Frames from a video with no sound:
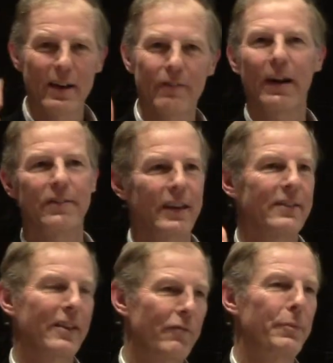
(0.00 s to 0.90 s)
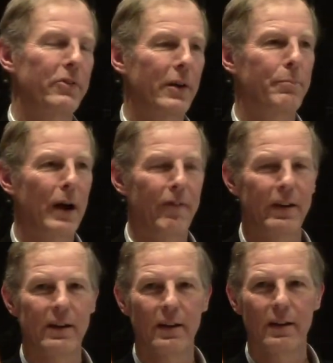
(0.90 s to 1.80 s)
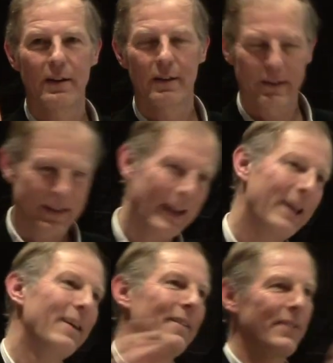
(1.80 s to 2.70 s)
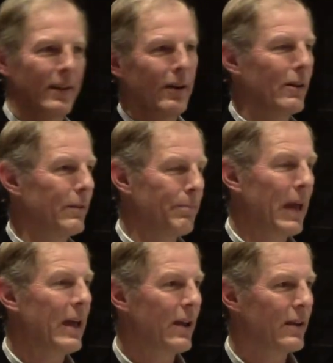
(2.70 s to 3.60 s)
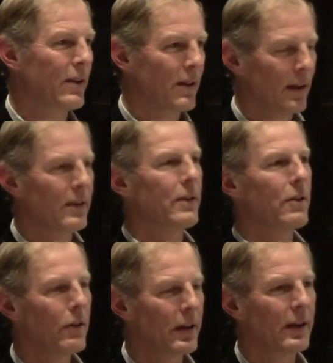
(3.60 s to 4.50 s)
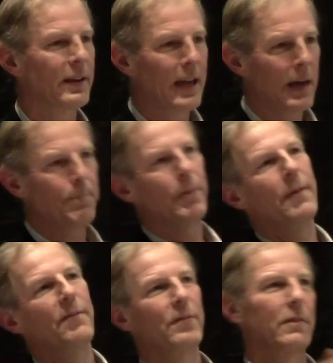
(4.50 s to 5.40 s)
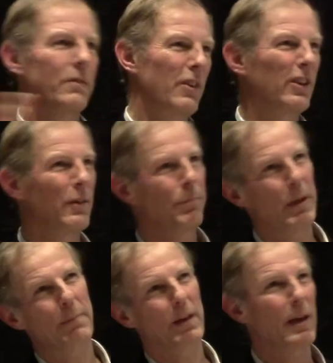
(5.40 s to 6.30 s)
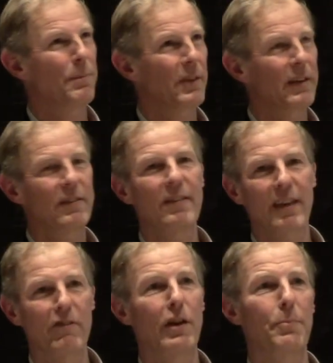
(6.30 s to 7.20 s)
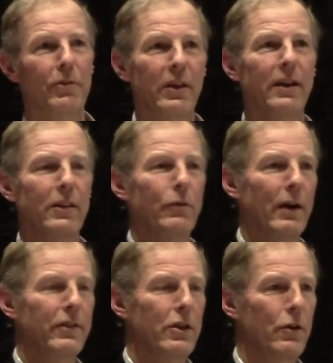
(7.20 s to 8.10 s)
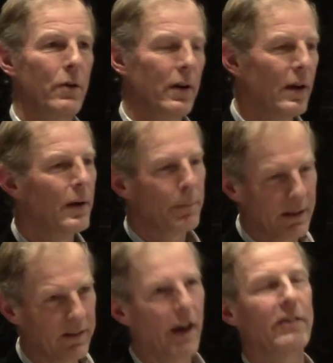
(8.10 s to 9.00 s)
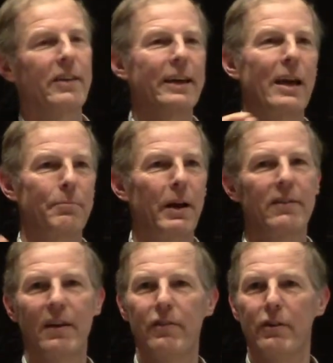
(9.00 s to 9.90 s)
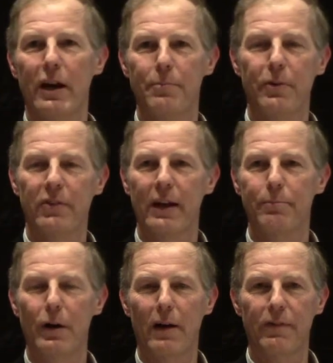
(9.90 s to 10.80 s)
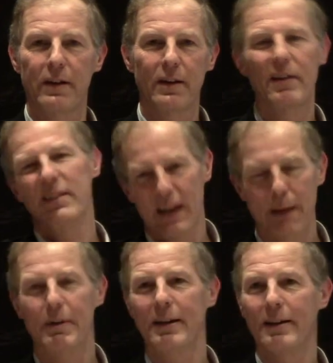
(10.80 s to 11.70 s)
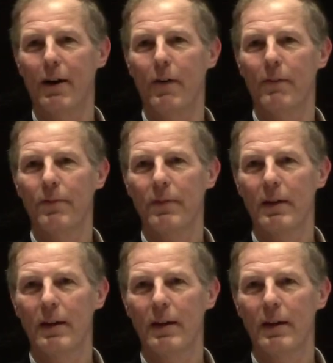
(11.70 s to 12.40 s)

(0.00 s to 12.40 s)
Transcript: five, six, seven percent profit. Okay, I'll pay, you can keep, you can keep, keep sixty, seventy percent of the revenue, but as long as I get my seven or eight percent profit, then I'm good to go.